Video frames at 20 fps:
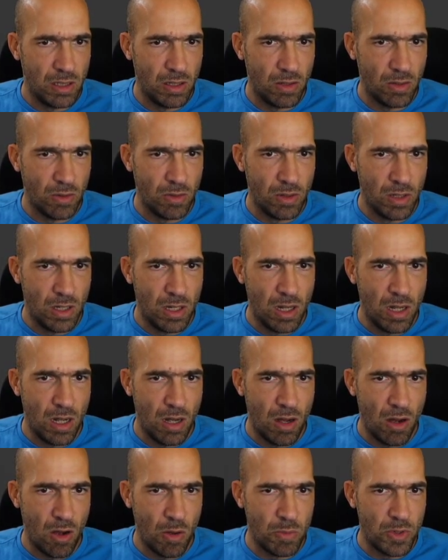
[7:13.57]
No.
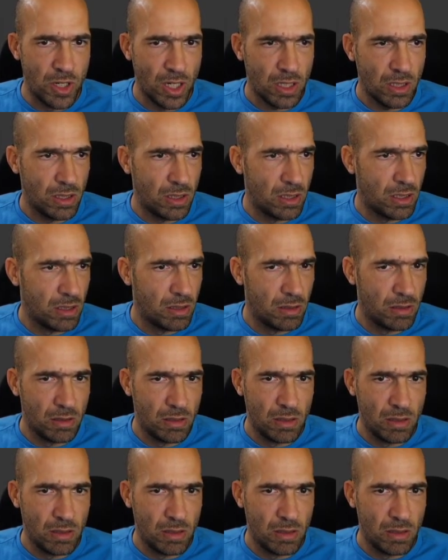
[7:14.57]
Object.